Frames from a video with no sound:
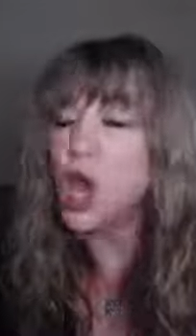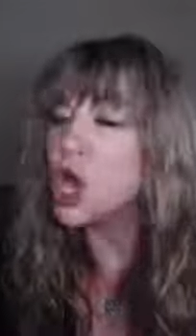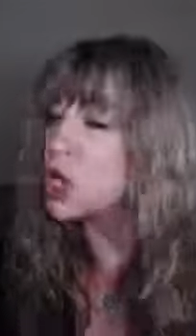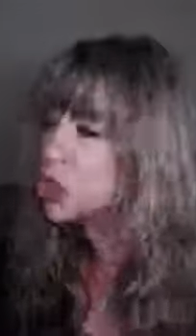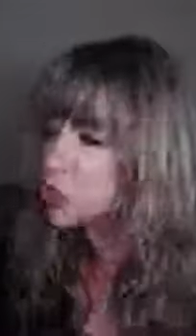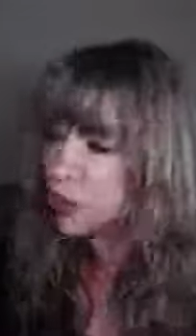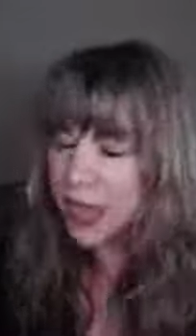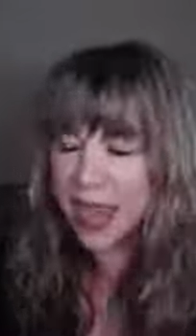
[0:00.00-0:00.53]

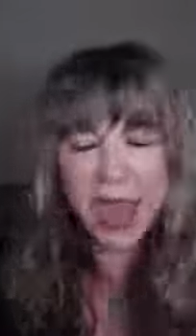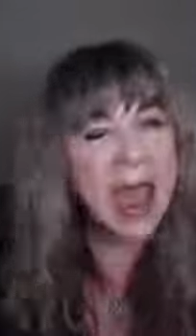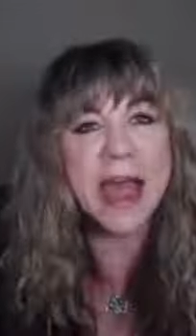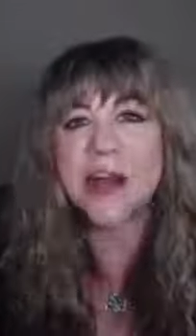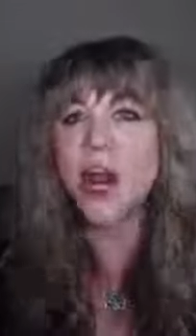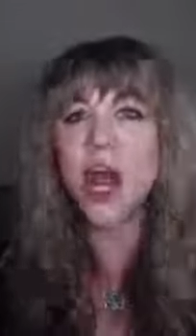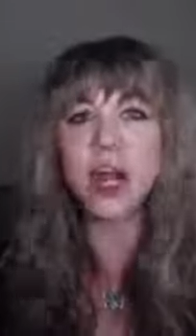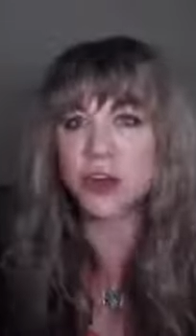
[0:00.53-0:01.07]
You
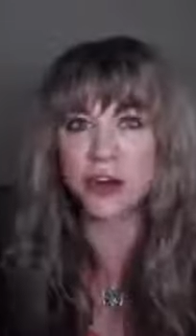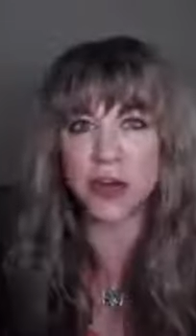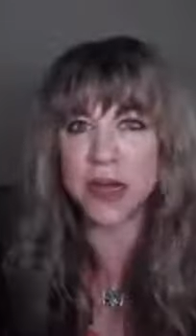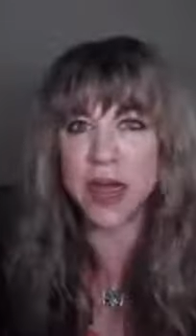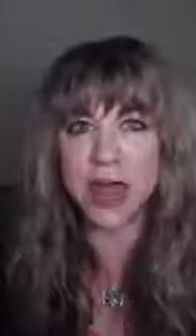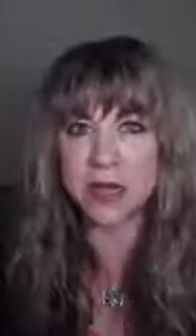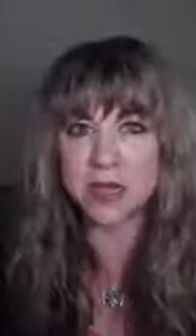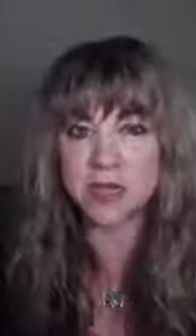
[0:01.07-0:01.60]
cannot
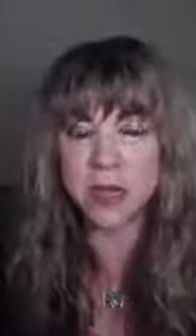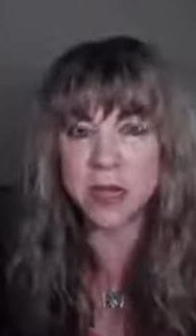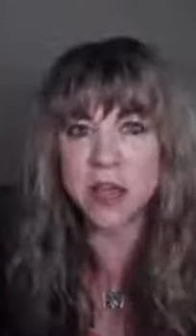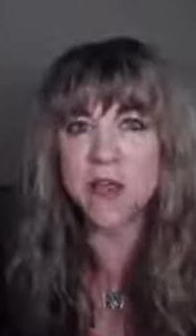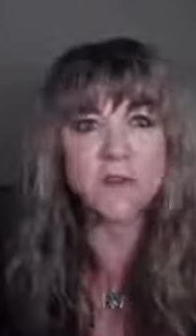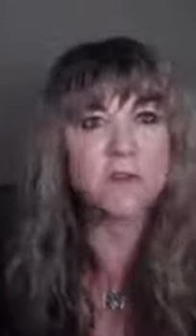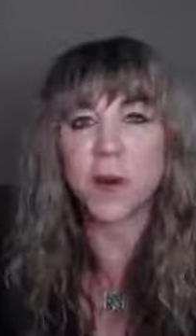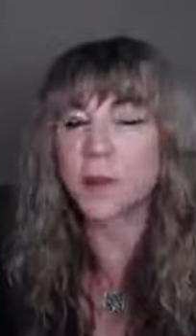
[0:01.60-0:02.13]
create
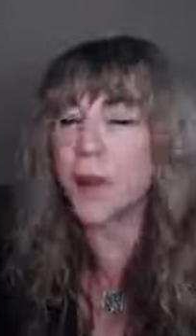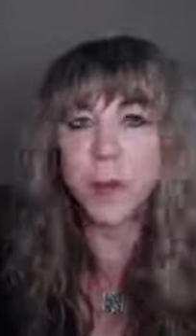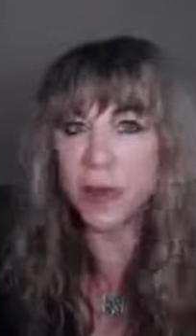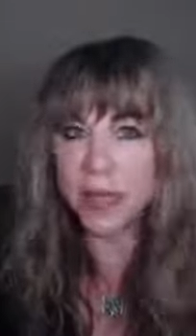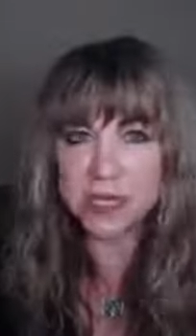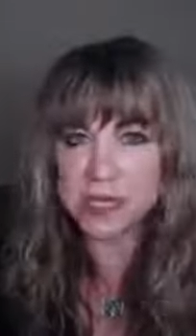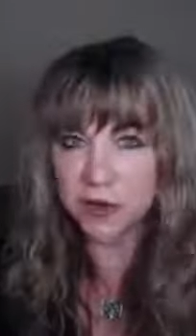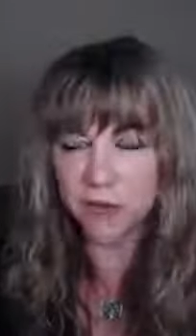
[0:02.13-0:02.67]
from a
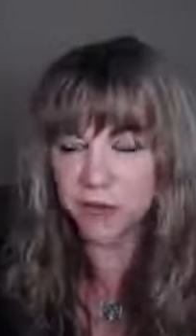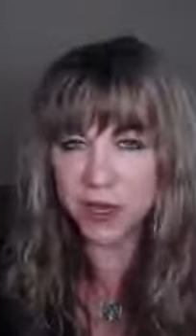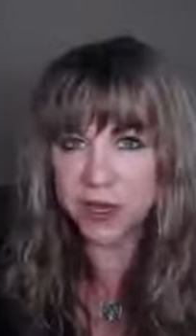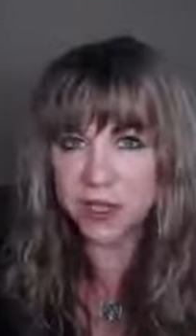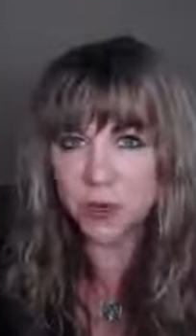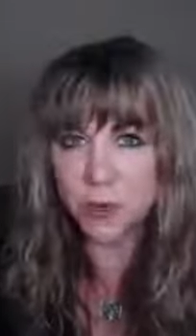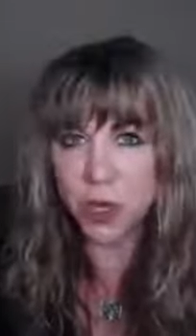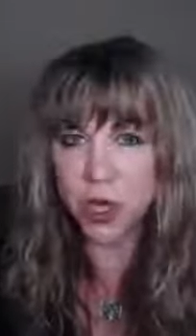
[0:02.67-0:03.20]
place of
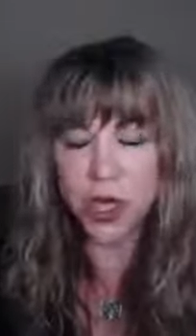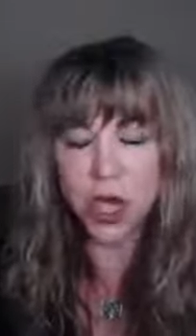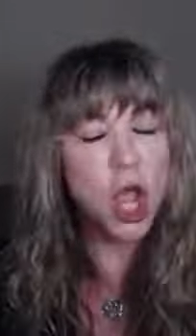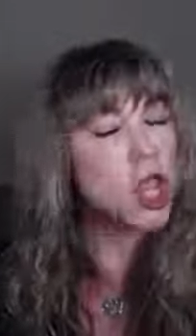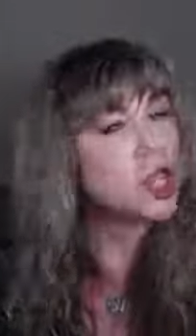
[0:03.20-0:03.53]
victimhood.